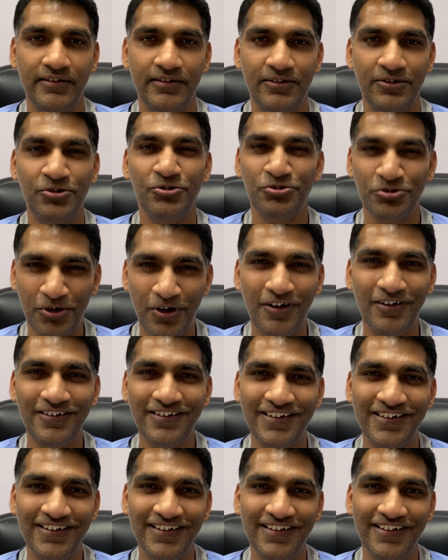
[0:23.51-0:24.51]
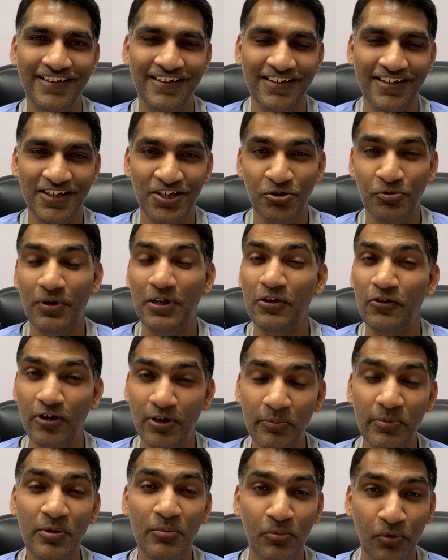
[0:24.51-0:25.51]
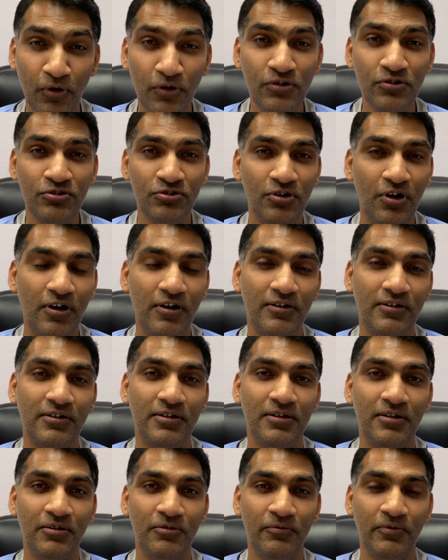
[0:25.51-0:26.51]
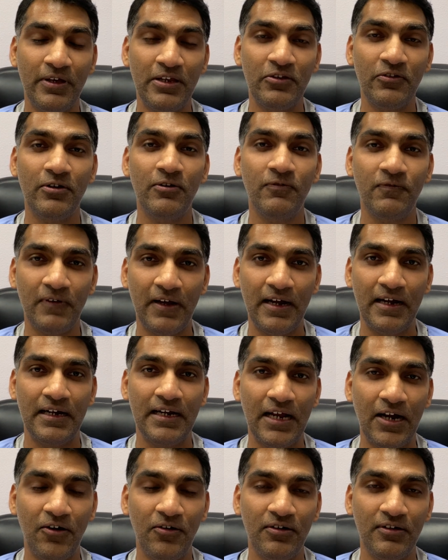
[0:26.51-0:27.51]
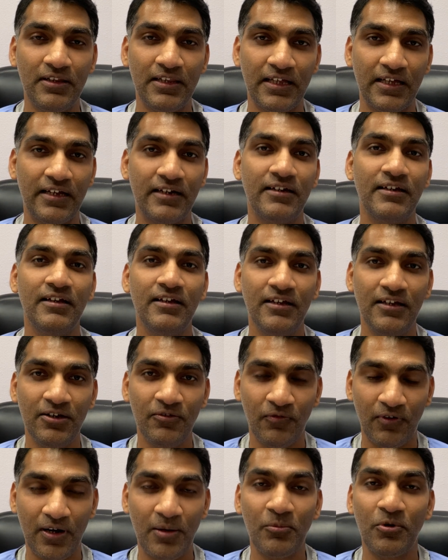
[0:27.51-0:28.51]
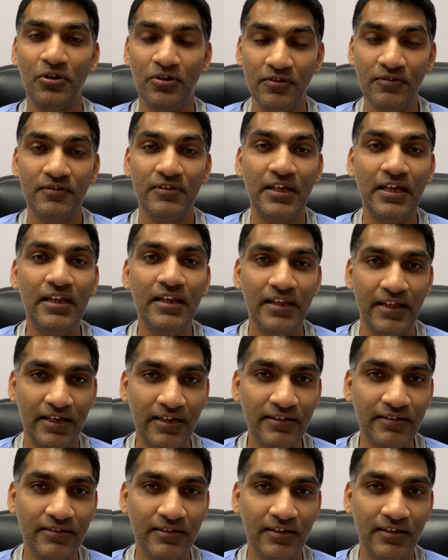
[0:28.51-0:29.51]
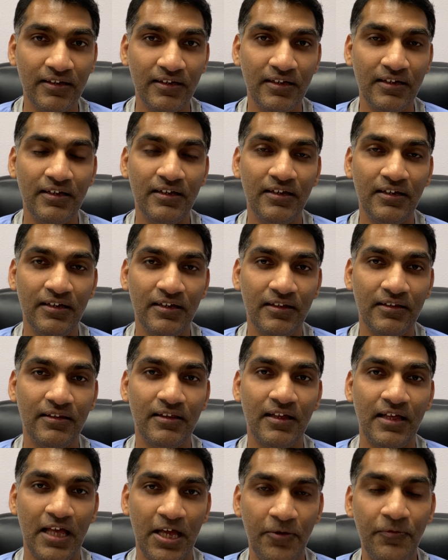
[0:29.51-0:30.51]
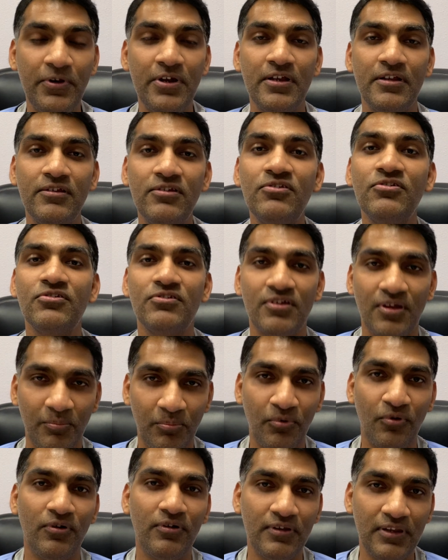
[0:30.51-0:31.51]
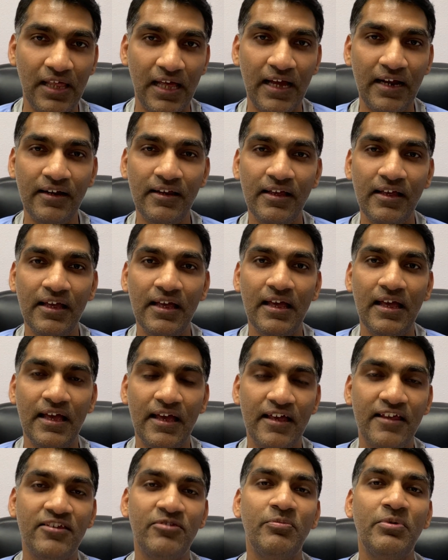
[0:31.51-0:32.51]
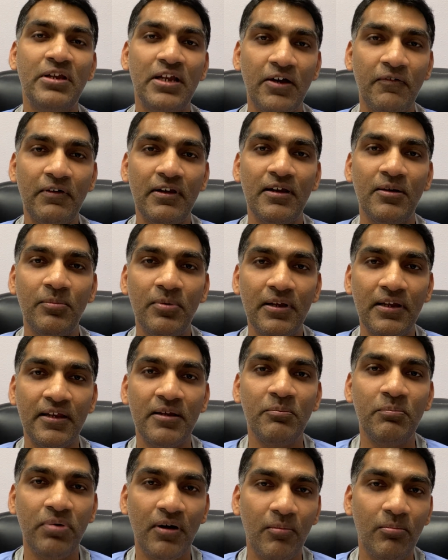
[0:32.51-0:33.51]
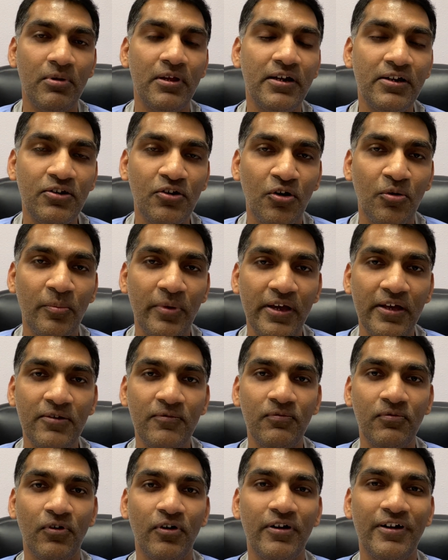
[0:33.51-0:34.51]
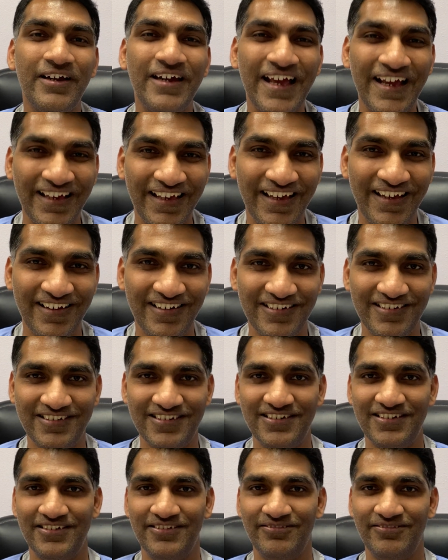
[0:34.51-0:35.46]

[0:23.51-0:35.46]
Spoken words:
You shocked? Well, you will be more shocked when you will find out that what I'm going to say next, the evidence to support that has been available in public domain for decades.